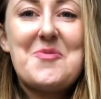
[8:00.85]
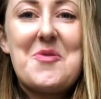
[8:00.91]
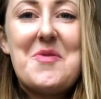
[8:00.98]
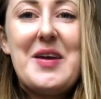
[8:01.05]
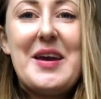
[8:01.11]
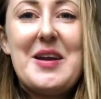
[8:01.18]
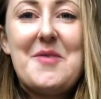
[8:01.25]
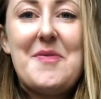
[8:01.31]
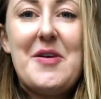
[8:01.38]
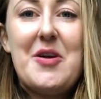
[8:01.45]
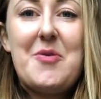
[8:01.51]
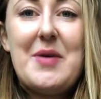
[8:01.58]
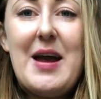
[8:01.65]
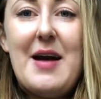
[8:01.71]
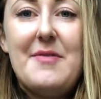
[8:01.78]
when we get up
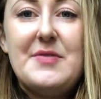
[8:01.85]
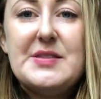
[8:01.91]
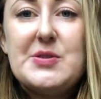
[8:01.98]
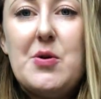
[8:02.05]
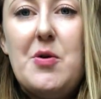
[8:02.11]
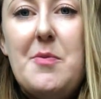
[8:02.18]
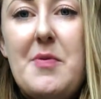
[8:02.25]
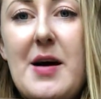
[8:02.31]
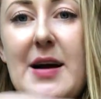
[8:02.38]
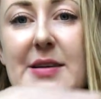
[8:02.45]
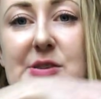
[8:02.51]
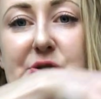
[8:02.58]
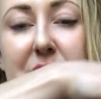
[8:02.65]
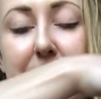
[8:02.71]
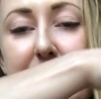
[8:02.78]
here, we have this whole black
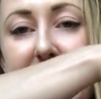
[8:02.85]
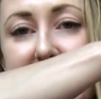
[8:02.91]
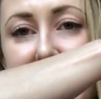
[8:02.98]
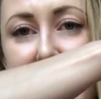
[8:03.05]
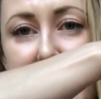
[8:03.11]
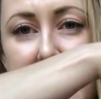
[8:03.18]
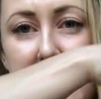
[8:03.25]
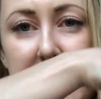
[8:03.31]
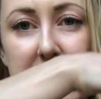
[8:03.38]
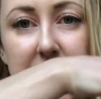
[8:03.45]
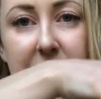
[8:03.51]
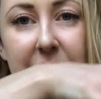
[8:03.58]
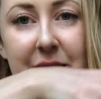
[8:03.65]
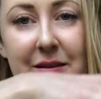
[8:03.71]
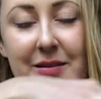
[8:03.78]
strip is the
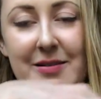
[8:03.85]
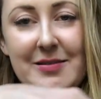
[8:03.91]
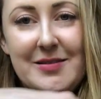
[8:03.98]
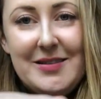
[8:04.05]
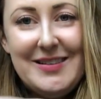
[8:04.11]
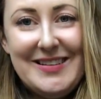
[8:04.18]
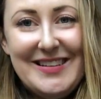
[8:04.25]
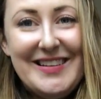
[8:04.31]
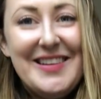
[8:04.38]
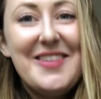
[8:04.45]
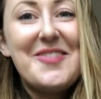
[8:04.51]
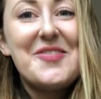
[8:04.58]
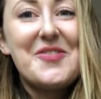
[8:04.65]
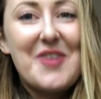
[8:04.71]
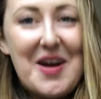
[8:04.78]

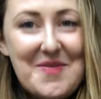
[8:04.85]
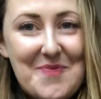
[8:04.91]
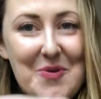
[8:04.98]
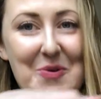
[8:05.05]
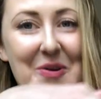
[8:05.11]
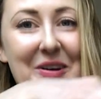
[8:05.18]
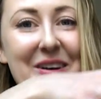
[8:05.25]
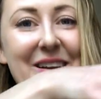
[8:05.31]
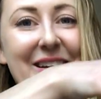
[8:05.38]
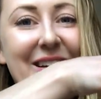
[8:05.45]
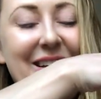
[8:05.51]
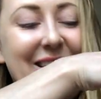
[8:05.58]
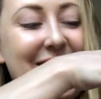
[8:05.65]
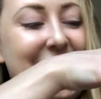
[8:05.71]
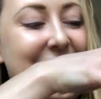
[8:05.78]
fretboard.
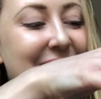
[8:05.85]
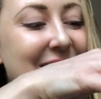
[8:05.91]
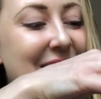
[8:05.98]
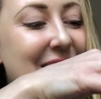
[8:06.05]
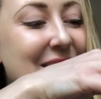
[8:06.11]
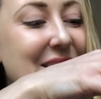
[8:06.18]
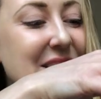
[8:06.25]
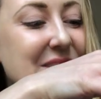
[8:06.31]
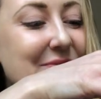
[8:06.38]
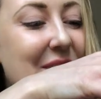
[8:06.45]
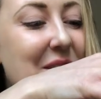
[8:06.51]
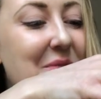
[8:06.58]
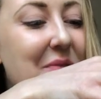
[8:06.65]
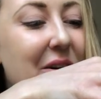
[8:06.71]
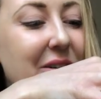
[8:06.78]
These
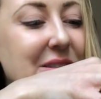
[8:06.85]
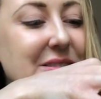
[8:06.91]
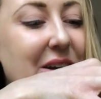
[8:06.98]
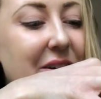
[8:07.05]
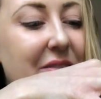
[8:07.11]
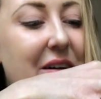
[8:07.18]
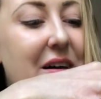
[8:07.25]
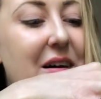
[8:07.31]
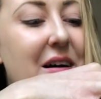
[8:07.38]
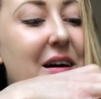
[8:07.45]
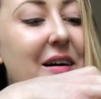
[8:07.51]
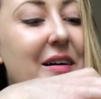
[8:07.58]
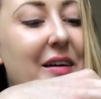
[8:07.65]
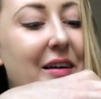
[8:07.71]
metal bars are the